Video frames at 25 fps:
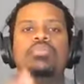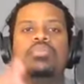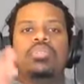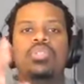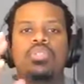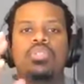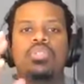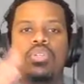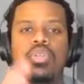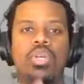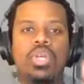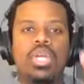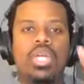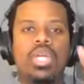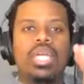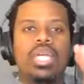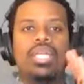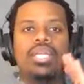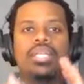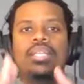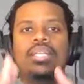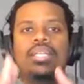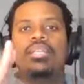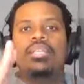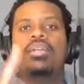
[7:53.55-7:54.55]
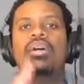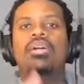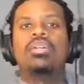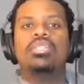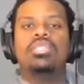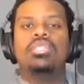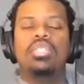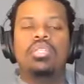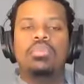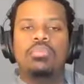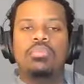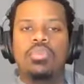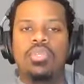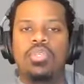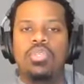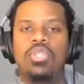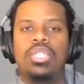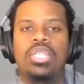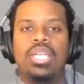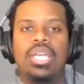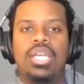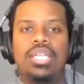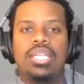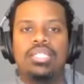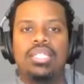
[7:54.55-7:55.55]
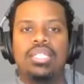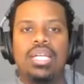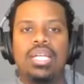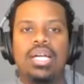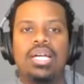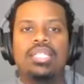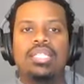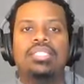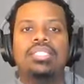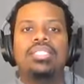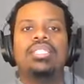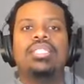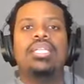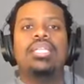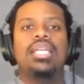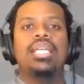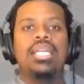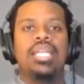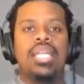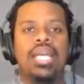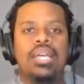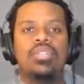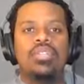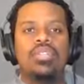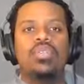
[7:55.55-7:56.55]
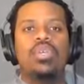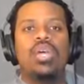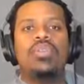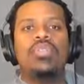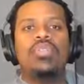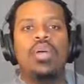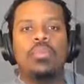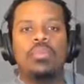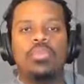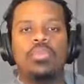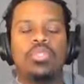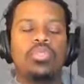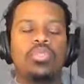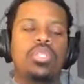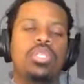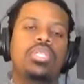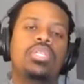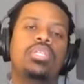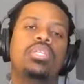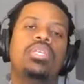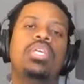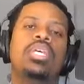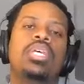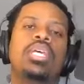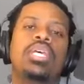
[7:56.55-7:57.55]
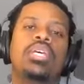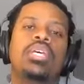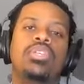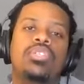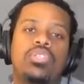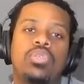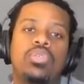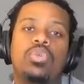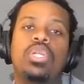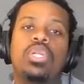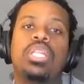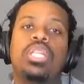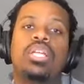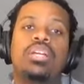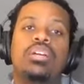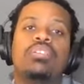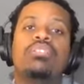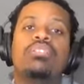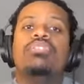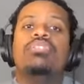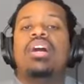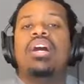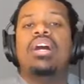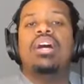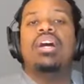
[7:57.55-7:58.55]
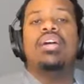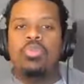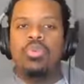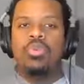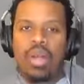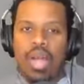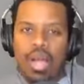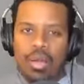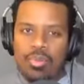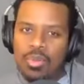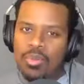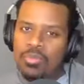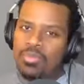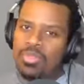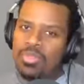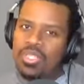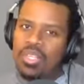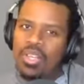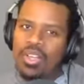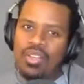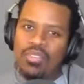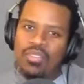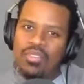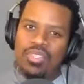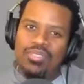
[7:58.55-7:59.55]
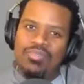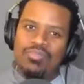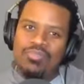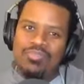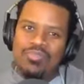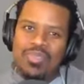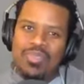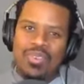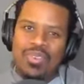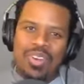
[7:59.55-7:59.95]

So you're getting all this communication constantly. And now you have the opportunity to clarify. Problem solving.